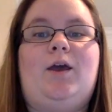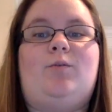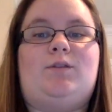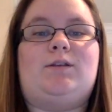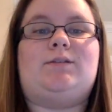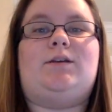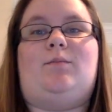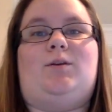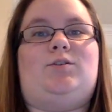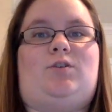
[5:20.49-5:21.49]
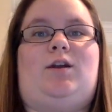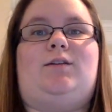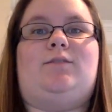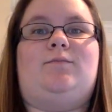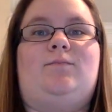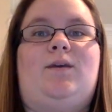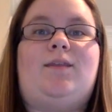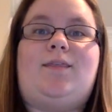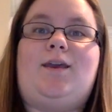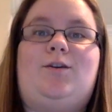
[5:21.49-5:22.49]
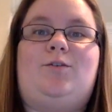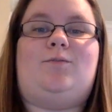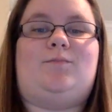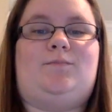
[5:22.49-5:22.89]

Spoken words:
with this yummy treat. Thank you.